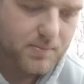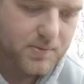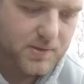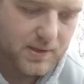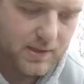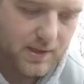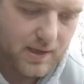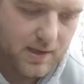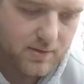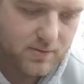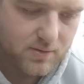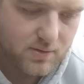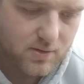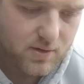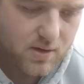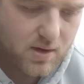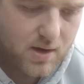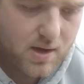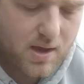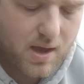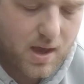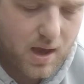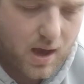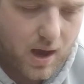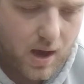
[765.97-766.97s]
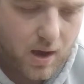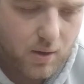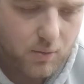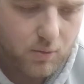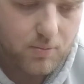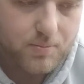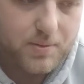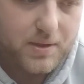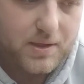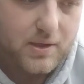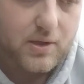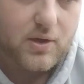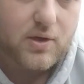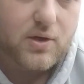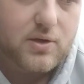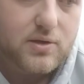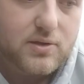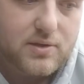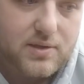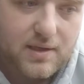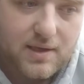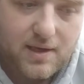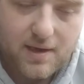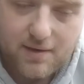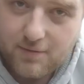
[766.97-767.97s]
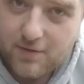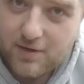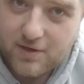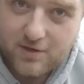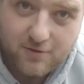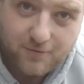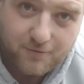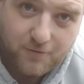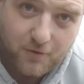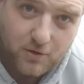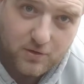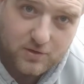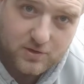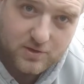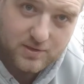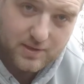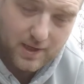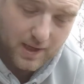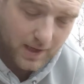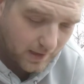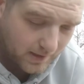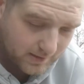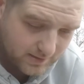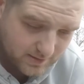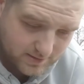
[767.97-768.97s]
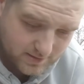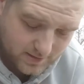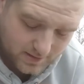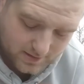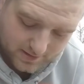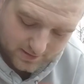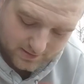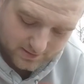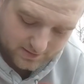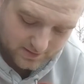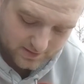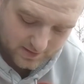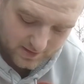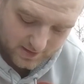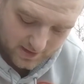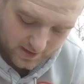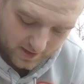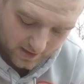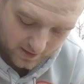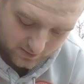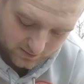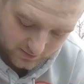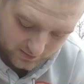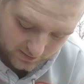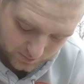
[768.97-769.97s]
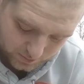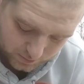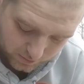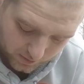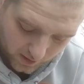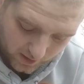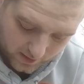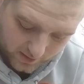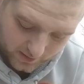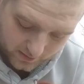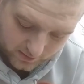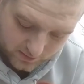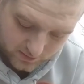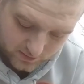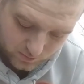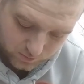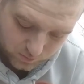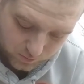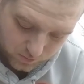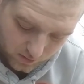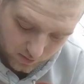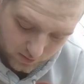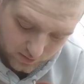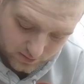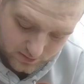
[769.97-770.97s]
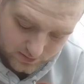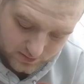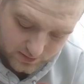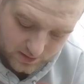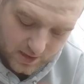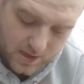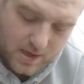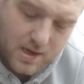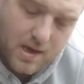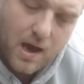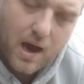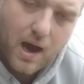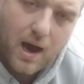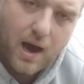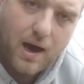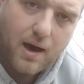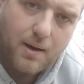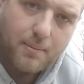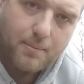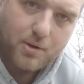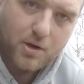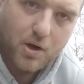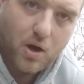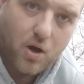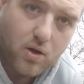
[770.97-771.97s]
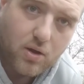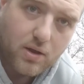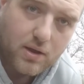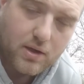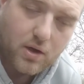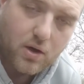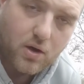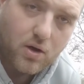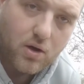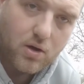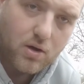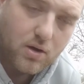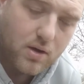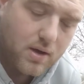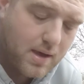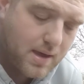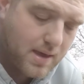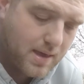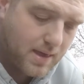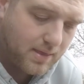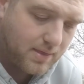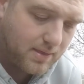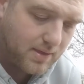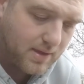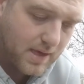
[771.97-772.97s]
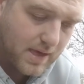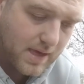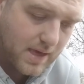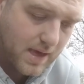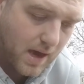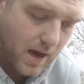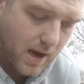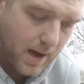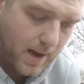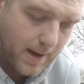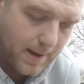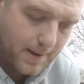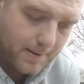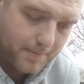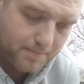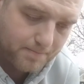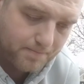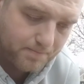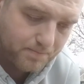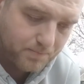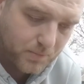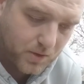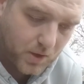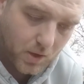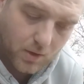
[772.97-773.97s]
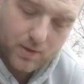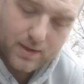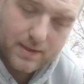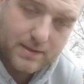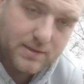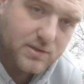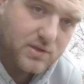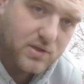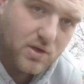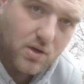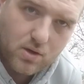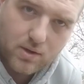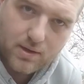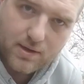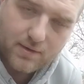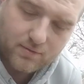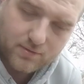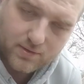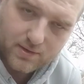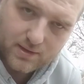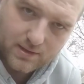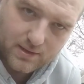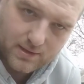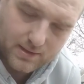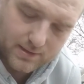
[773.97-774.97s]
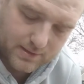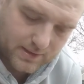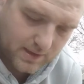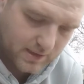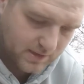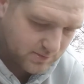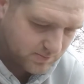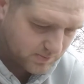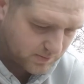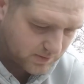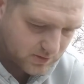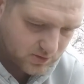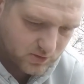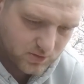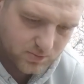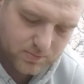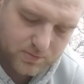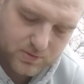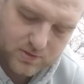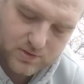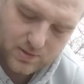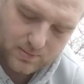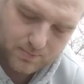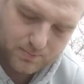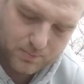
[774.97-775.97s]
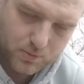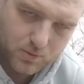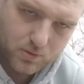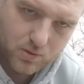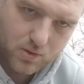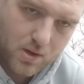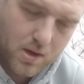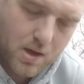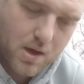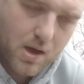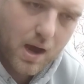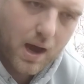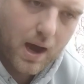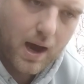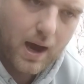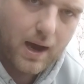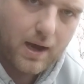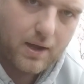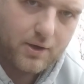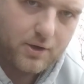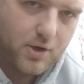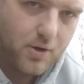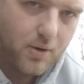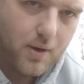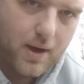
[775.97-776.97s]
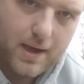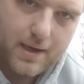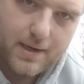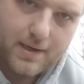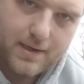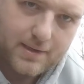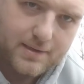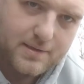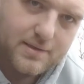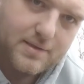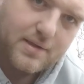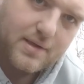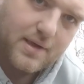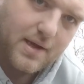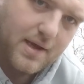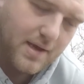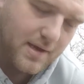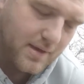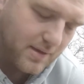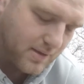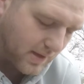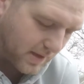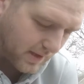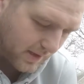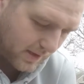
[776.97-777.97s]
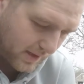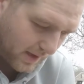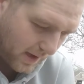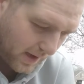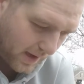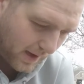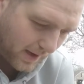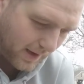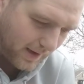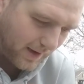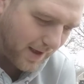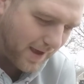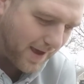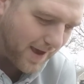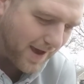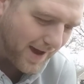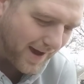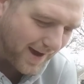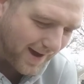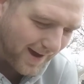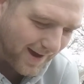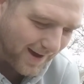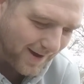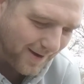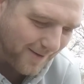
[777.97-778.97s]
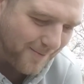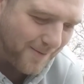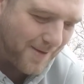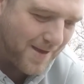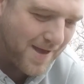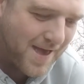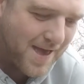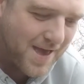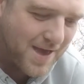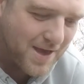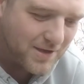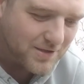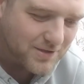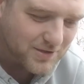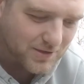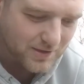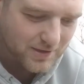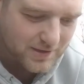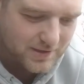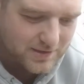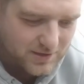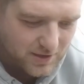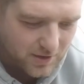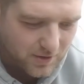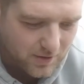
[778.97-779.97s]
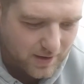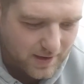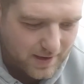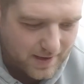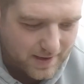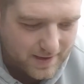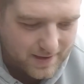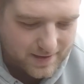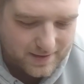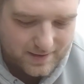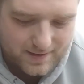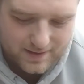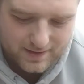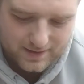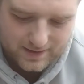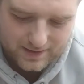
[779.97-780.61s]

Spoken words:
up together, we'll be good to give it its first test and see how this product works. But all in all, the install and everything like that's been super simple. No headaches today, thank God. So let's go ahead,